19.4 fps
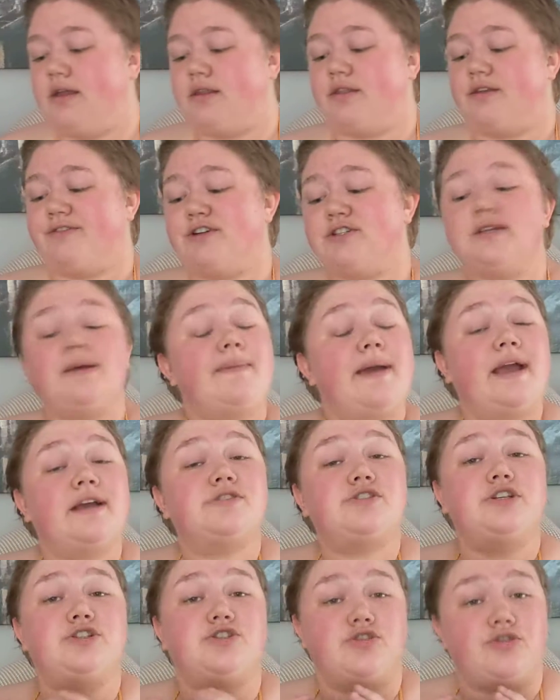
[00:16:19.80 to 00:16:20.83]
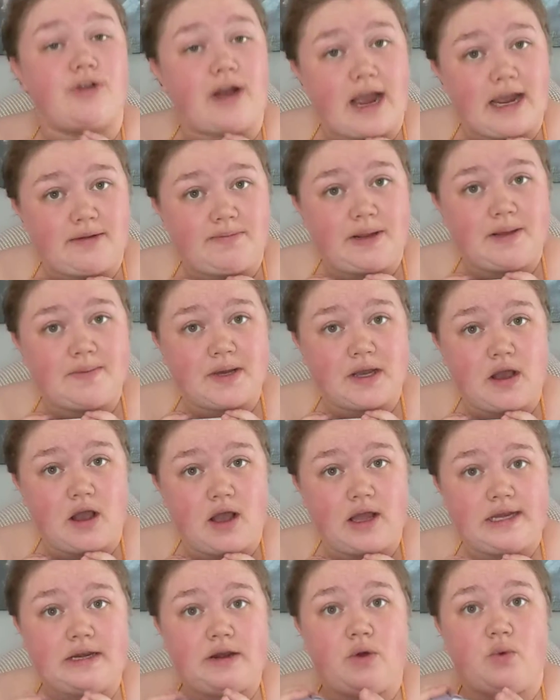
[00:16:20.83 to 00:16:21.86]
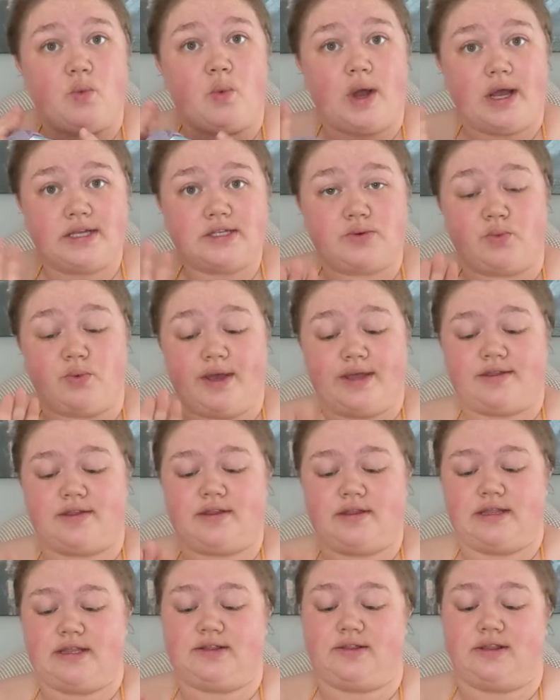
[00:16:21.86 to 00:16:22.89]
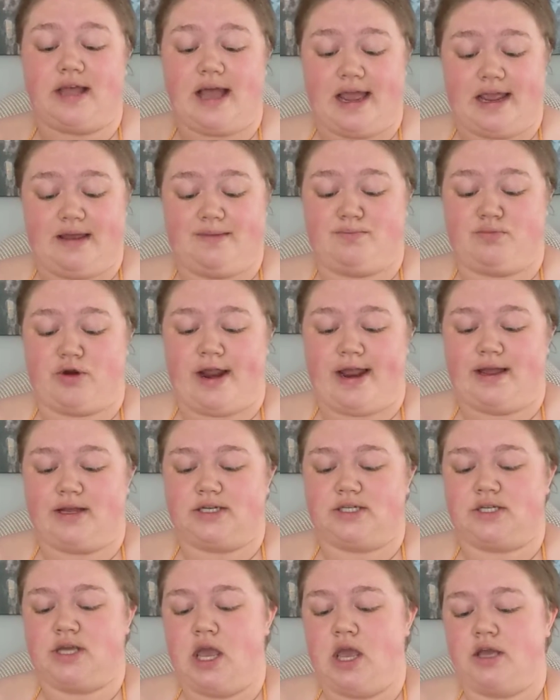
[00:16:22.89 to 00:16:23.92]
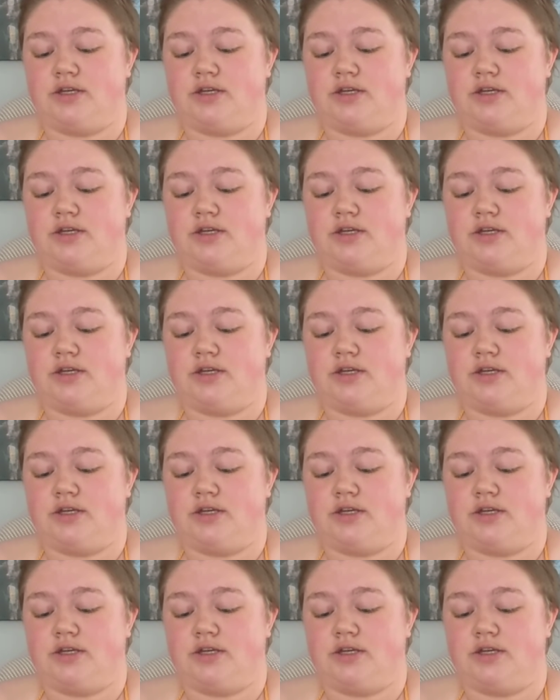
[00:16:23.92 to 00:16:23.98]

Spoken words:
The first time I actually tried Pima cotton was with Lion brand.